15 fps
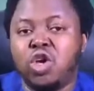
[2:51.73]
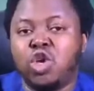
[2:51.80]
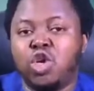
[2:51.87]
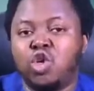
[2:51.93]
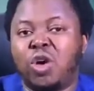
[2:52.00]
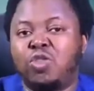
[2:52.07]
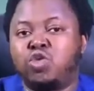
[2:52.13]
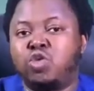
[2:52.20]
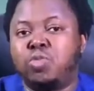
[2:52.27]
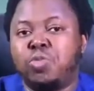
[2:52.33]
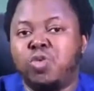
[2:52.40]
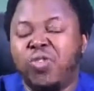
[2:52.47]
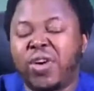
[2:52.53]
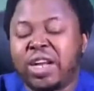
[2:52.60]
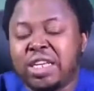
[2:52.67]
you have to
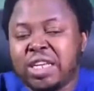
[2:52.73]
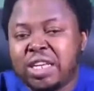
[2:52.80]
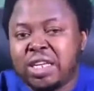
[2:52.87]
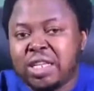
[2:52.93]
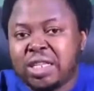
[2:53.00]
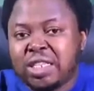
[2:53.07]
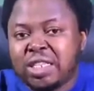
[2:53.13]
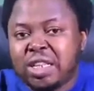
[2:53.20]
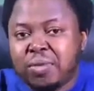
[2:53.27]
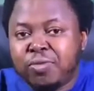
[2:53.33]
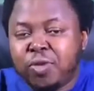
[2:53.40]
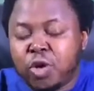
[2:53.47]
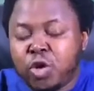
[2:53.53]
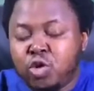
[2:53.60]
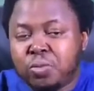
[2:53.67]
provide the same
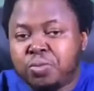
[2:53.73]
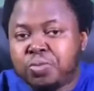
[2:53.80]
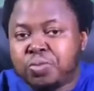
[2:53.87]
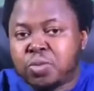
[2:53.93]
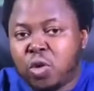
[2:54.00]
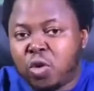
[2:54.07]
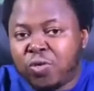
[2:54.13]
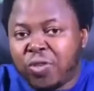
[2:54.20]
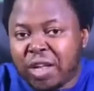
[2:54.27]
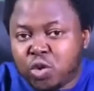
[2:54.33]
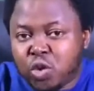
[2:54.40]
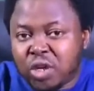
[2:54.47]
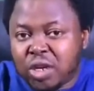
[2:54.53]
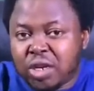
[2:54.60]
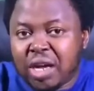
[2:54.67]
volume of that
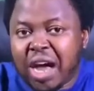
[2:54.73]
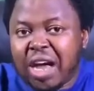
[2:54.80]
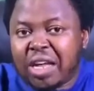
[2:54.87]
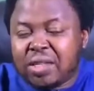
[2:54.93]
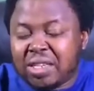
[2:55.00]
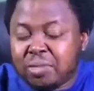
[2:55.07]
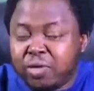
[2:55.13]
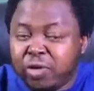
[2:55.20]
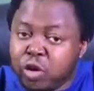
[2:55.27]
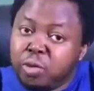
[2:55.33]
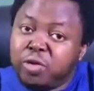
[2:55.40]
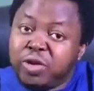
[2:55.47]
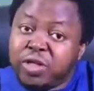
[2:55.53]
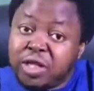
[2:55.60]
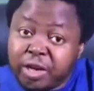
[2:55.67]
token and the same volume
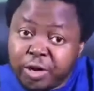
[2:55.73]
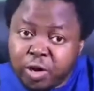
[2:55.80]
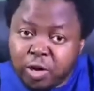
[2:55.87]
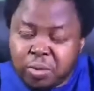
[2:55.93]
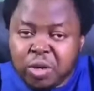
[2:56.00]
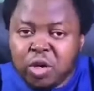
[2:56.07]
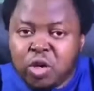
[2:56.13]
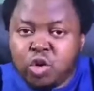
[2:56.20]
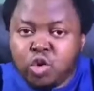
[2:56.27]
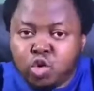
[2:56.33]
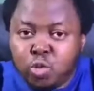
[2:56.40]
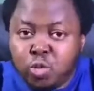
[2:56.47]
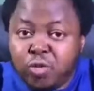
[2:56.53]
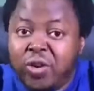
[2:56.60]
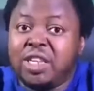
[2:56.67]
of Ethereum to
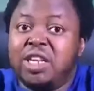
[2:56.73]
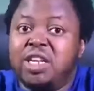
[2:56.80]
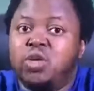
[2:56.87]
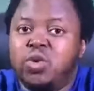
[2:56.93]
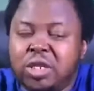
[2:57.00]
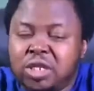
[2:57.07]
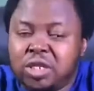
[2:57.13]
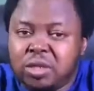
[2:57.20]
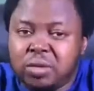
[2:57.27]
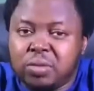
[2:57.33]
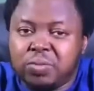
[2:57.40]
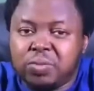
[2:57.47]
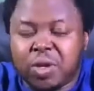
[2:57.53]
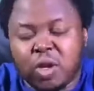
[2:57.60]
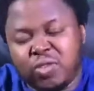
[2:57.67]
provide the liquidity.
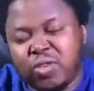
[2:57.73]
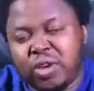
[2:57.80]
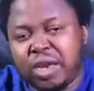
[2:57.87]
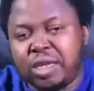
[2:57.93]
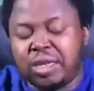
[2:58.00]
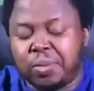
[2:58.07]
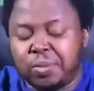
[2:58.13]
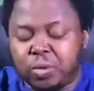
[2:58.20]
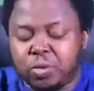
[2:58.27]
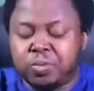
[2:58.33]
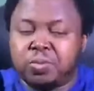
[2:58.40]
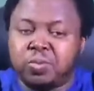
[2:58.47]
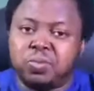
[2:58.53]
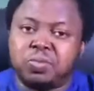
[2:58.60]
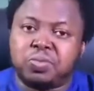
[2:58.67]
I'll give you an example.
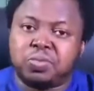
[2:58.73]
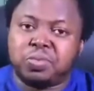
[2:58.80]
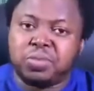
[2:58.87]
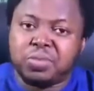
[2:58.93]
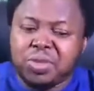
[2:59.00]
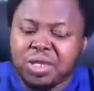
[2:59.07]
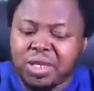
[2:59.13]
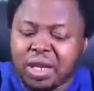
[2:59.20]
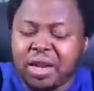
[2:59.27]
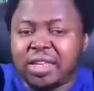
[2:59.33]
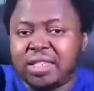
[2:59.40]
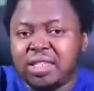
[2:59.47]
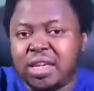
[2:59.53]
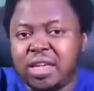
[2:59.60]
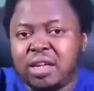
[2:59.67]

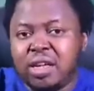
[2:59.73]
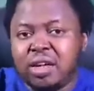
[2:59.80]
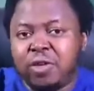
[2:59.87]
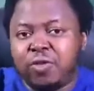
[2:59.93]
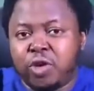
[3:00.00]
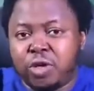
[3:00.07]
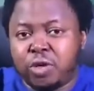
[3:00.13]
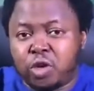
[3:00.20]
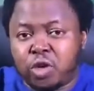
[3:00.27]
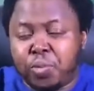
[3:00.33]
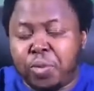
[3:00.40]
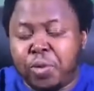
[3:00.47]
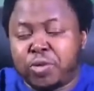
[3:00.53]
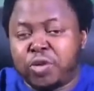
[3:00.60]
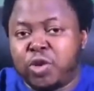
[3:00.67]
Let's say for the
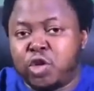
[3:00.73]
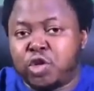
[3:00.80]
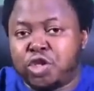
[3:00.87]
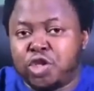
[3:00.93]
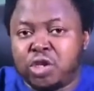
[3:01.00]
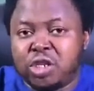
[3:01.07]
purpose of illustration,